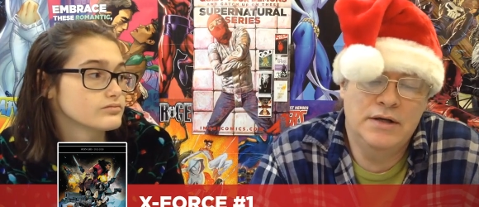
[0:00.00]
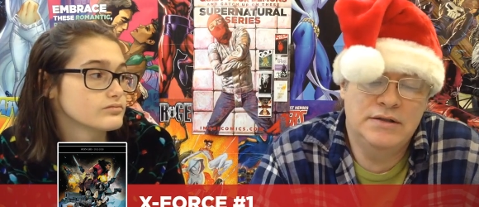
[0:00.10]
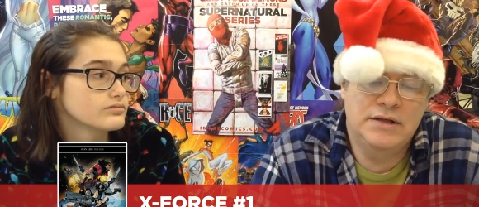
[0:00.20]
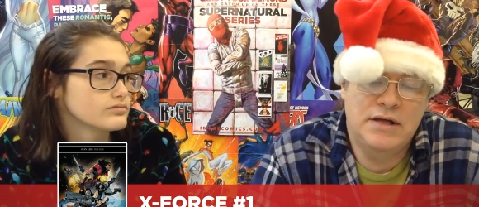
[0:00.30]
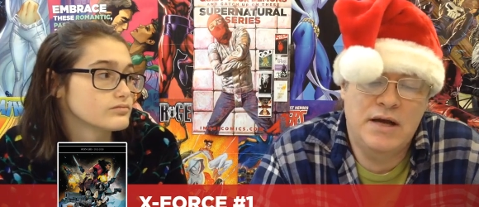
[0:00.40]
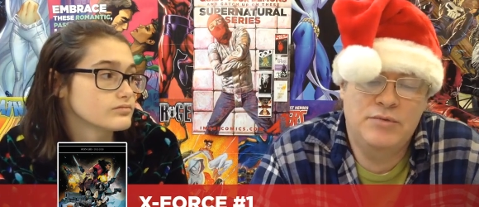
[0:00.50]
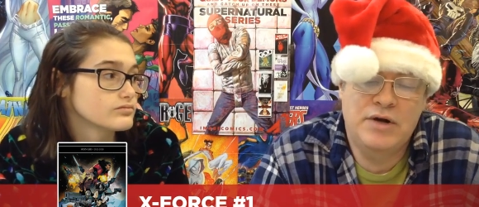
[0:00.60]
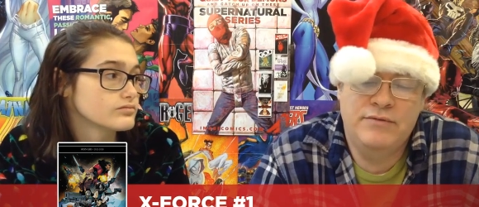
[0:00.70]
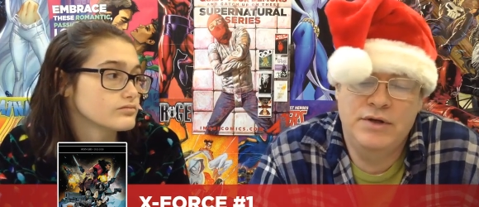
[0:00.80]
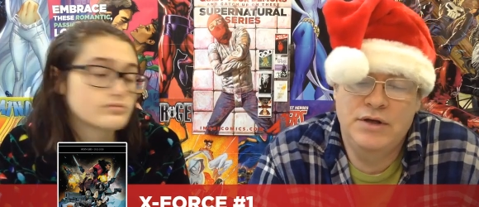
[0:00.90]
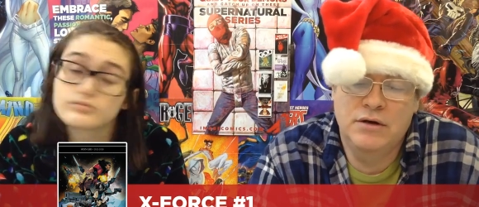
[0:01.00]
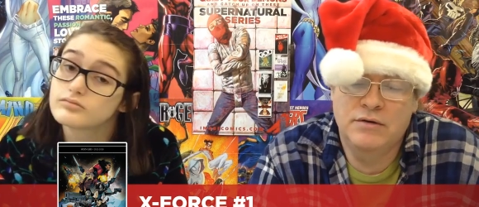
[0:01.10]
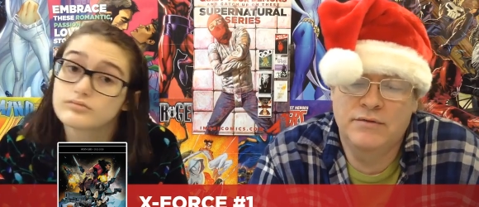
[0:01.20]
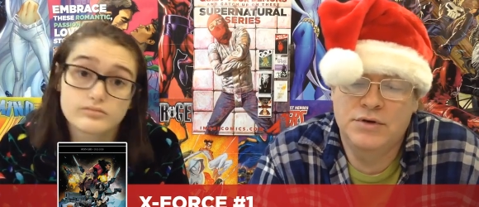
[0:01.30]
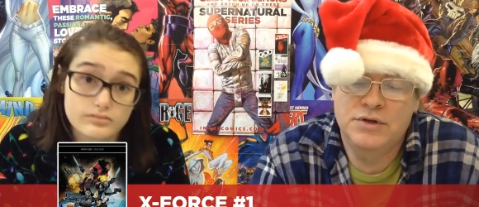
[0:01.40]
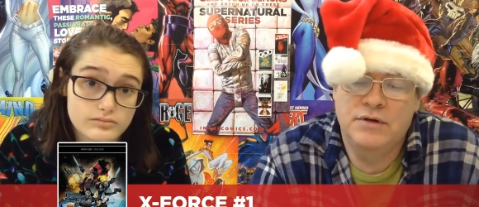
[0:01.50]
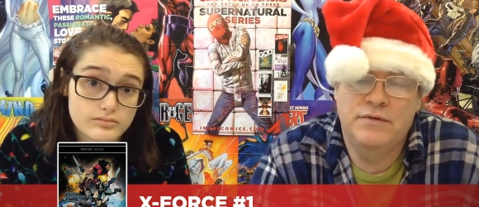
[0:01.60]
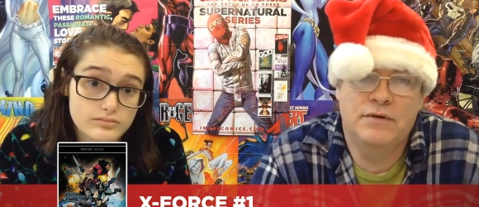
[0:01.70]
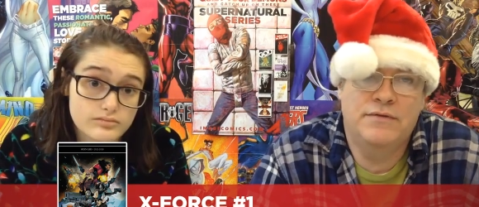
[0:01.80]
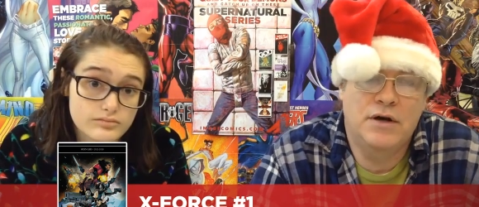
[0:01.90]
Speaker 1: is the time-traveling younger version of
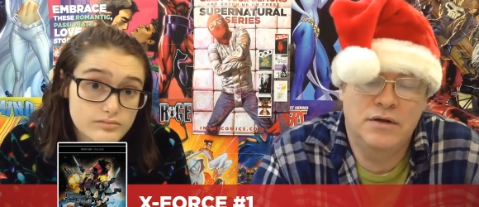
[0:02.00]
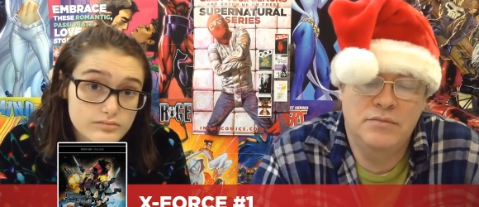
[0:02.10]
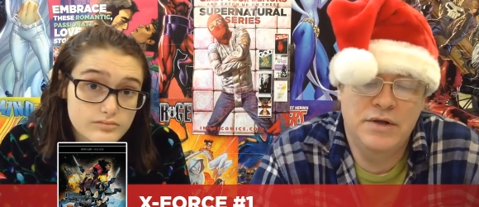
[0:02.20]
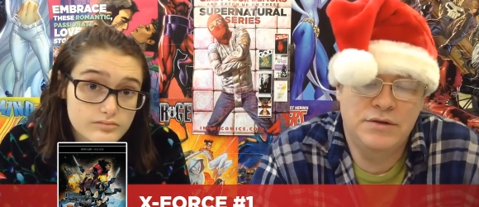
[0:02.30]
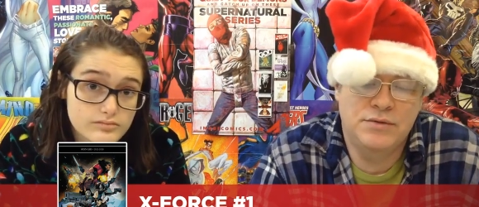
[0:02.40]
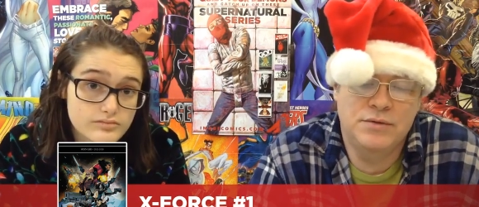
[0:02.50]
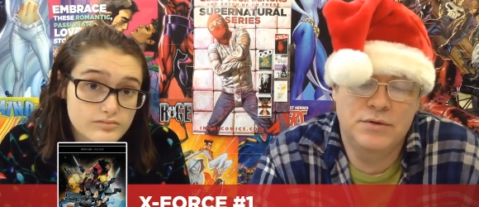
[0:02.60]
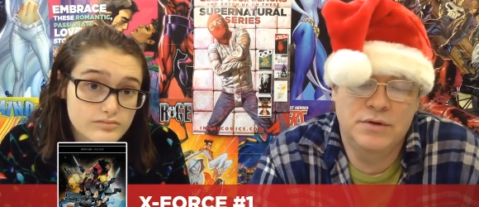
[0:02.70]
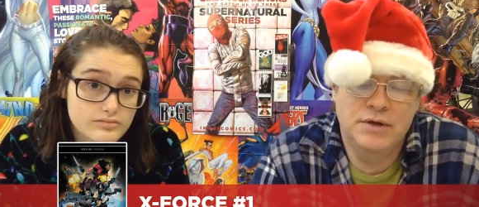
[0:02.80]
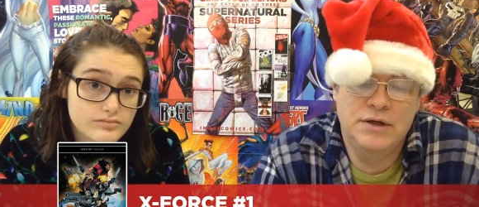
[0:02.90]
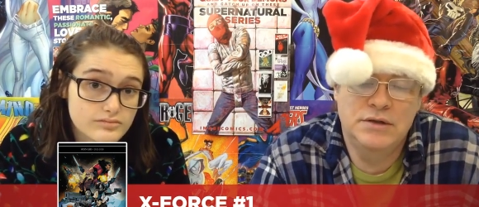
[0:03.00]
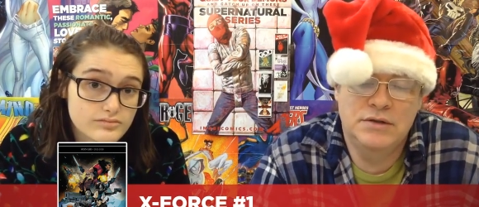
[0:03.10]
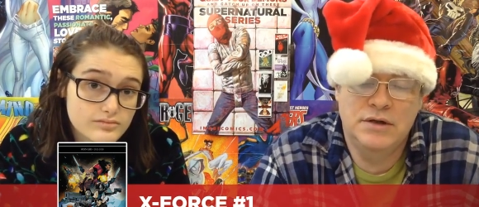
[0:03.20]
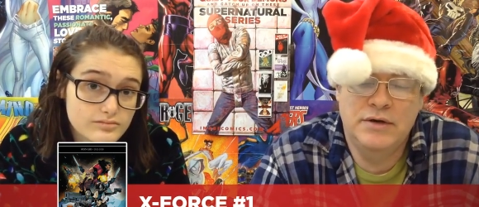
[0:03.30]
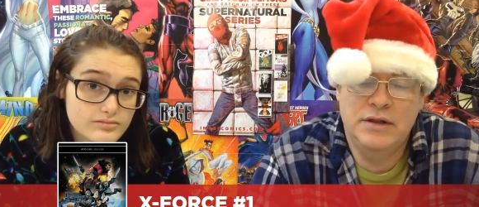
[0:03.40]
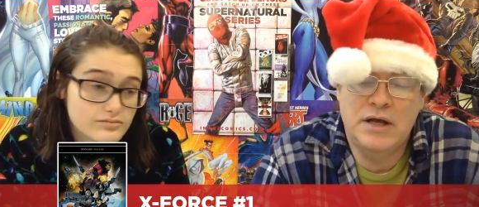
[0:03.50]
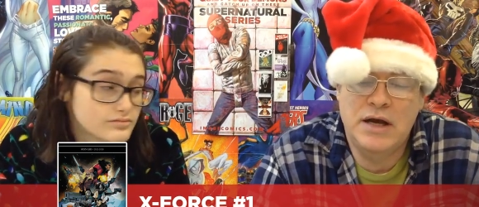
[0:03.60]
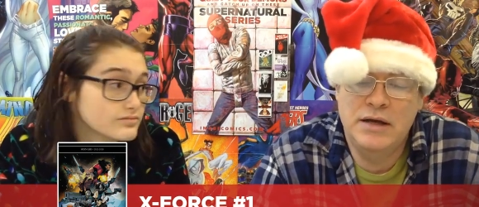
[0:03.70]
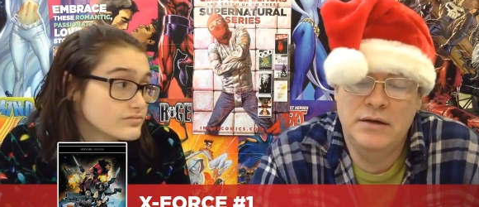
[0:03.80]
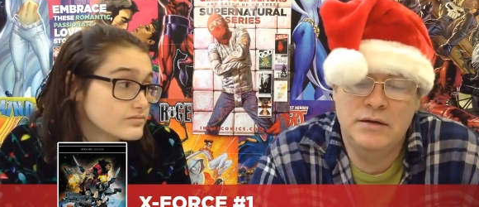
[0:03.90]
their fallen mentor, is there a
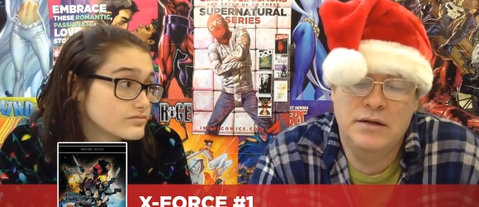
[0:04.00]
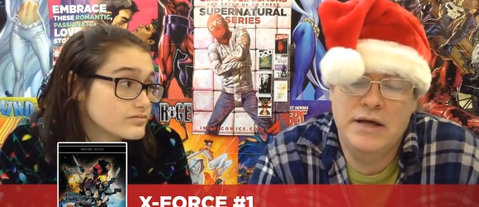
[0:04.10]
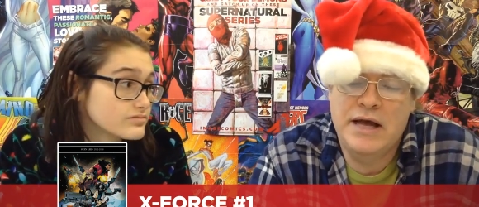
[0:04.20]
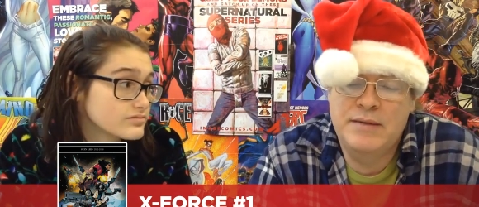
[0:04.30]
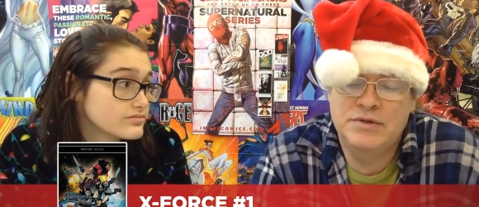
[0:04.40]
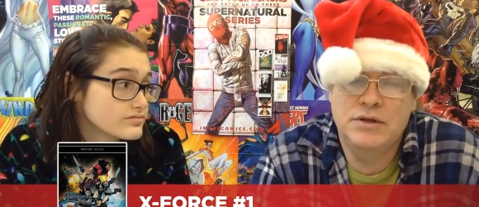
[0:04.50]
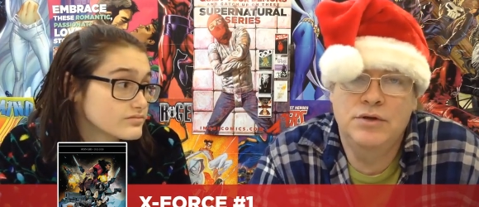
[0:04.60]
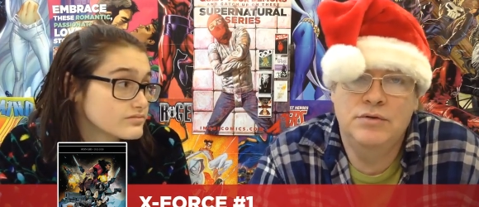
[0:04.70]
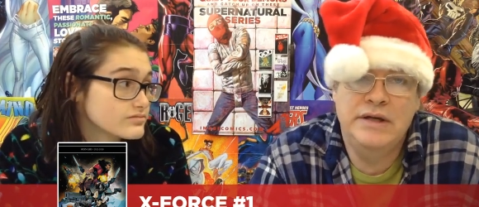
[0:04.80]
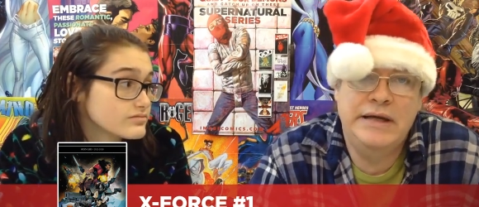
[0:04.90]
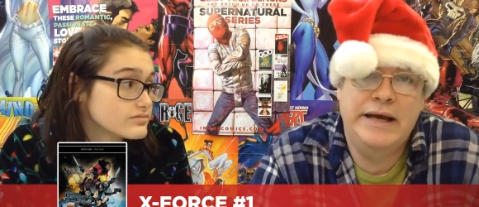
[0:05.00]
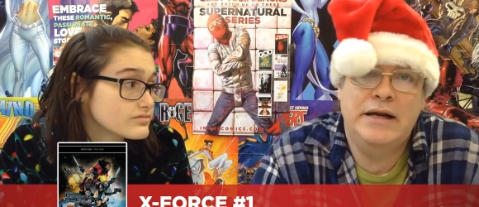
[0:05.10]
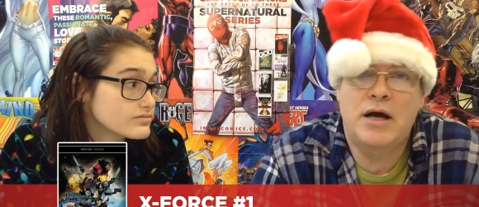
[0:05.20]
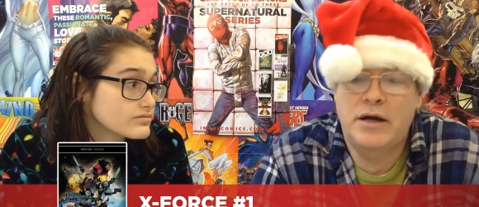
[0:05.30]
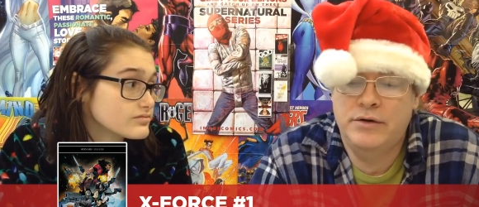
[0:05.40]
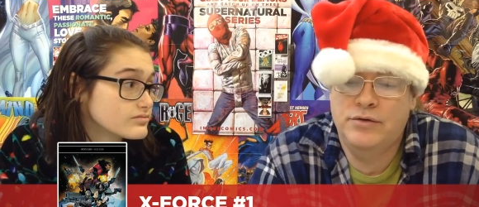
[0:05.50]
line they absolutely cannot